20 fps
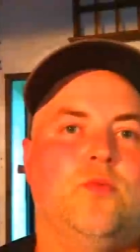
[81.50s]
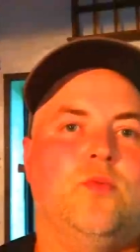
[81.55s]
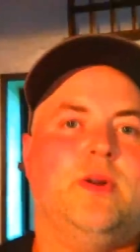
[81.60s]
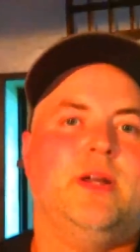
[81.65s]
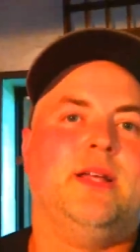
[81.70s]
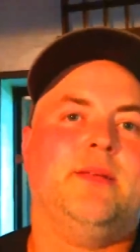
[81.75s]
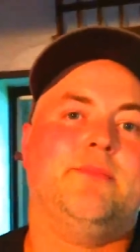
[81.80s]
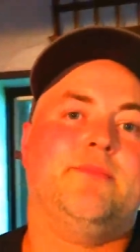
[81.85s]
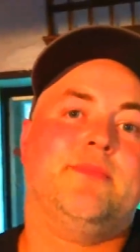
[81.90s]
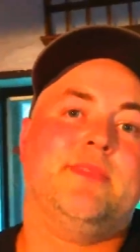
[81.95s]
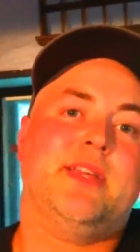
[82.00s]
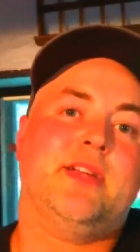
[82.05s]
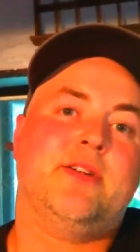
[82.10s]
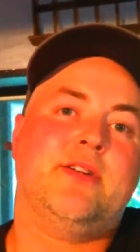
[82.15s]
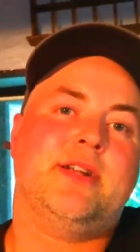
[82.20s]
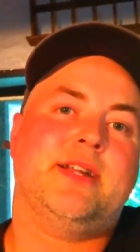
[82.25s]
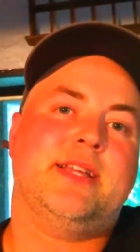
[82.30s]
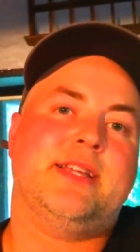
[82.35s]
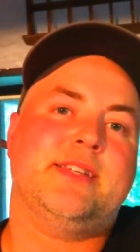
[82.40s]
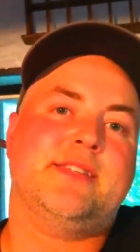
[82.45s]
Well, here
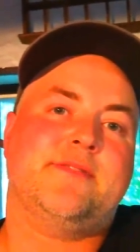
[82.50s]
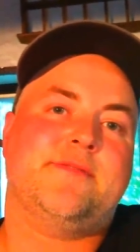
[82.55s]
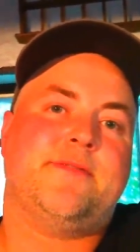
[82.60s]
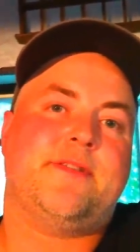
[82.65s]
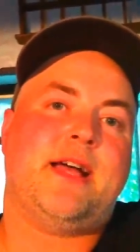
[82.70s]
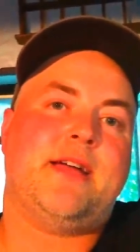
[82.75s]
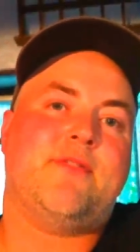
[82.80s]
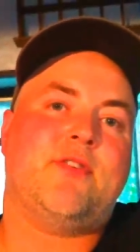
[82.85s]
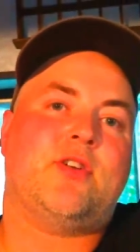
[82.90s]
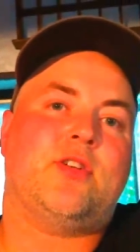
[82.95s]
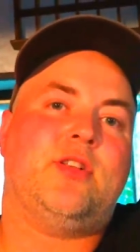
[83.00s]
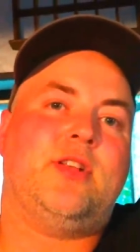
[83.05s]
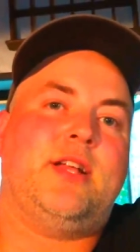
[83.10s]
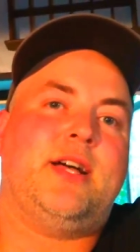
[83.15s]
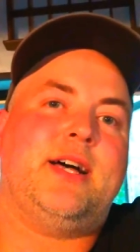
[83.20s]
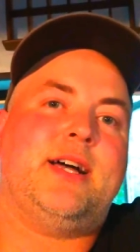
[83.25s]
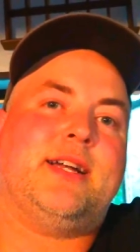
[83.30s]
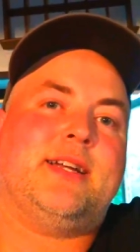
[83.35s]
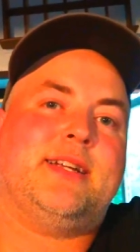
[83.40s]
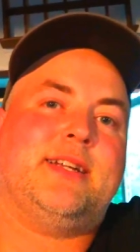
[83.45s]
it is, 5
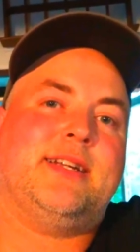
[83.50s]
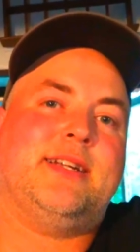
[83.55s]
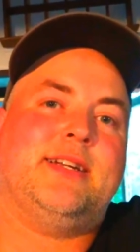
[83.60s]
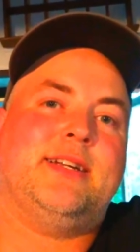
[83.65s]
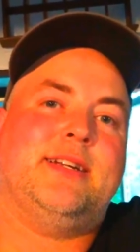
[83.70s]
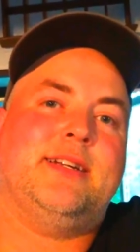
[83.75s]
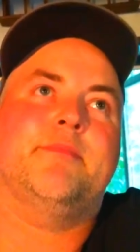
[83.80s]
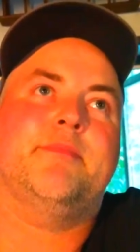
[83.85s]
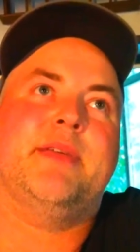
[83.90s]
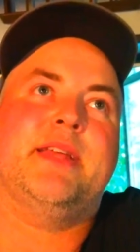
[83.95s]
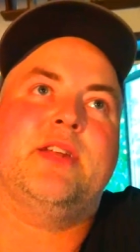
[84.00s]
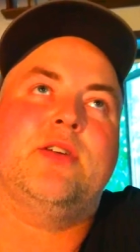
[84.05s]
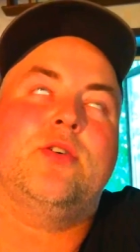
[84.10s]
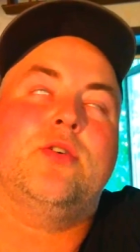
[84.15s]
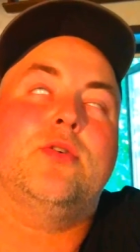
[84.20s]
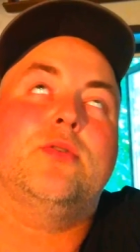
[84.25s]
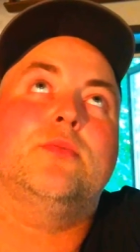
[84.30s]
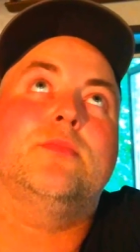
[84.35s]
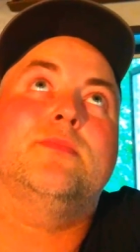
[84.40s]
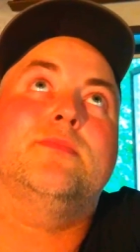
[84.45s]
o'clock. Been
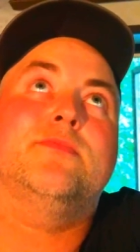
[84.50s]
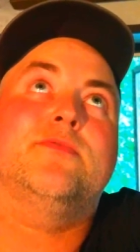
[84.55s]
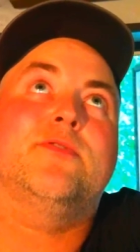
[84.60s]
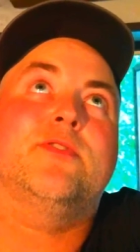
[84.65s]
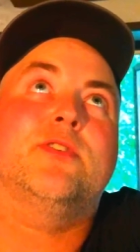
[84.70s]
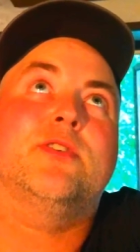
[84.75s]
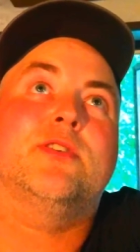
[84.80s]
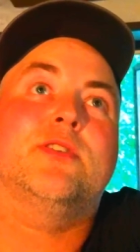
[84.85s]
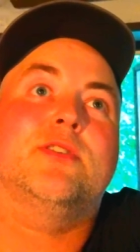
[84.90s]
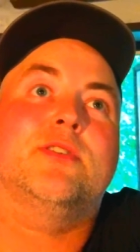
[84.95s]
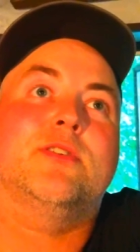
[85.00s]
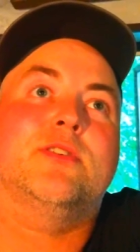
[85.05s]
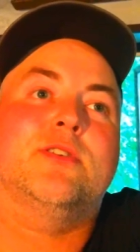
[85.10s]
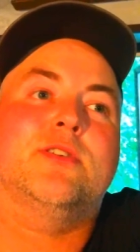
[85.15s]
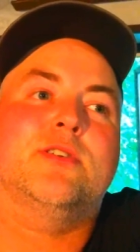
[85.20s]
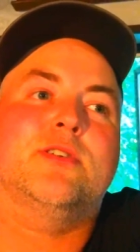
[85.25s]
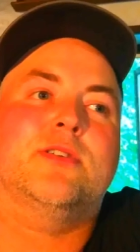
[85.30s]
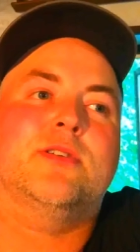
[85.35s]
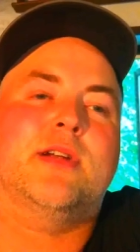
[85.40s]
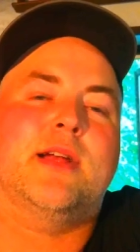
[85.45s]
home
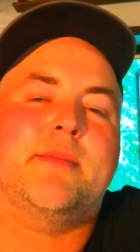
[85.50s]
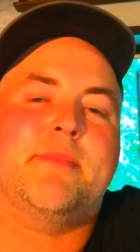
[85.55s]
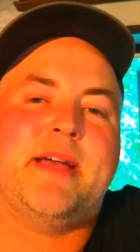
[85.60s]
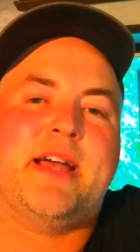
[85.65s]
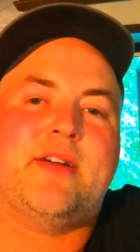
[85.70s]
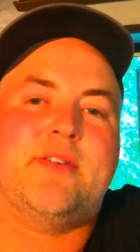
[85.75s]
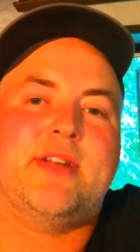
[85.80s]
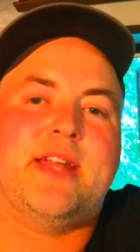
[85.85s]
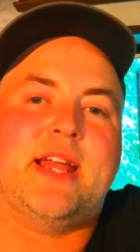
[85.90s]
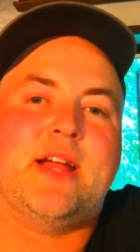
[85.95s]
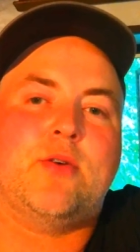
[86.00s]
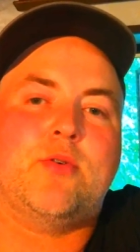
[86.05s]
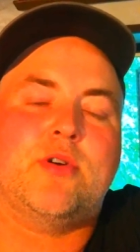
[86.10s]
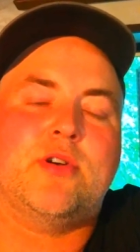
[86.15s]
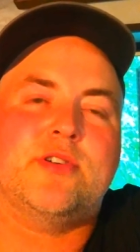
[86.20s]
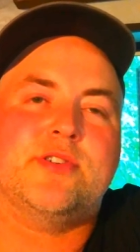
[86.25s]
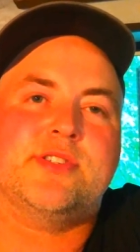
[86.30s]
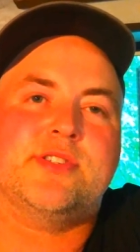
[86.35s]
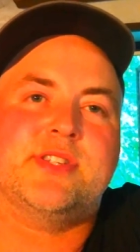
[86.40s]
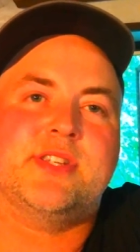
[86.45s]
for about an hour or